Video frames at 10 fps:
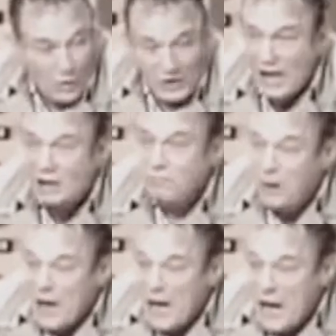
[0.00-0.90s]
and all we
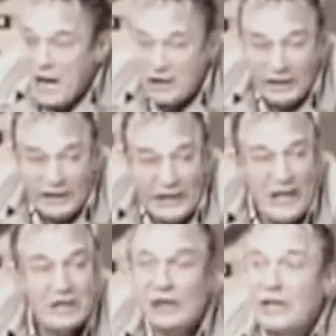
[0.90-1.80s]
say is, please,
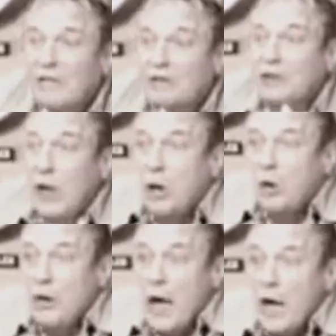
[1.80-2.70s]
at least leave us
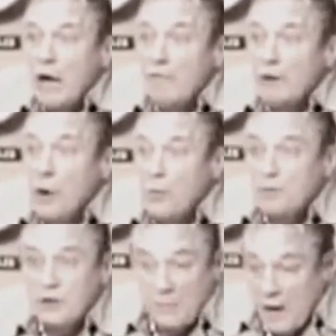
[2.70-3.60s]
alone in our
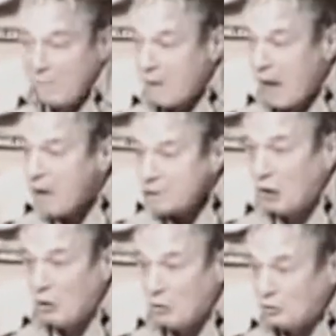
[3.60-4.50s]
living rooms. Let me have
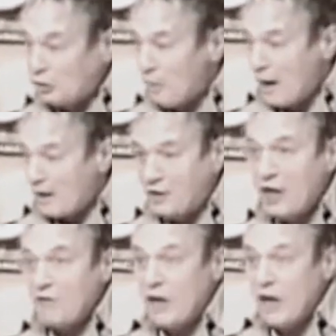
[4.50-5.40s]
my toaster and
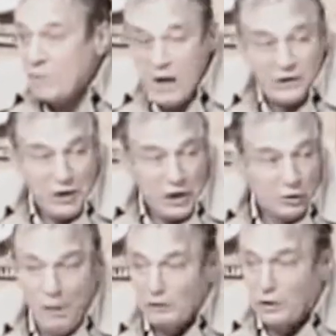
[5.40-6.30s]
my TV and my
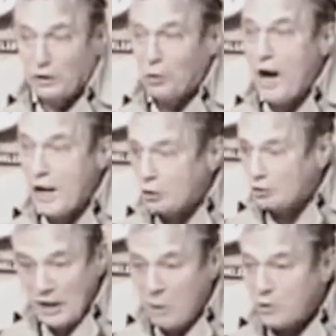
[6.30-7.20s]
steel-belted
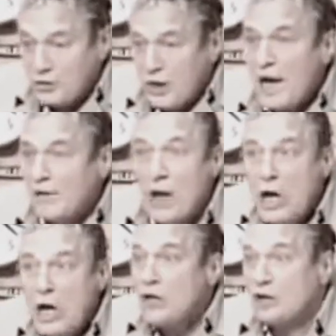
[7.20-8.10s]
radios, and I won't say
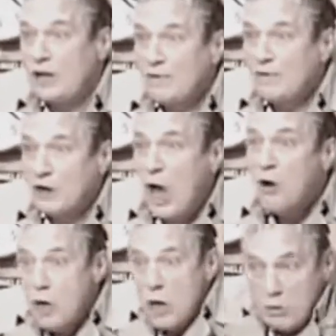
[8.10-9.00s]
anything. Just leave
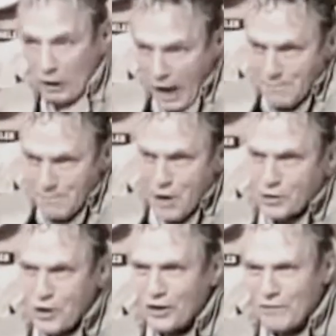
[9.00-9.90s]
us alone. Well,
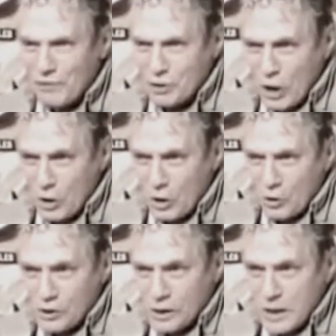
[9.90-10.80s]
I'm not going to leave you
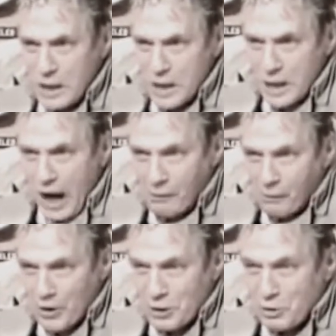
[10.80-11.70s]
alone.
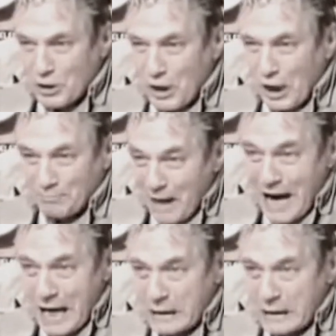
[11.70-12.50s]
I want you to get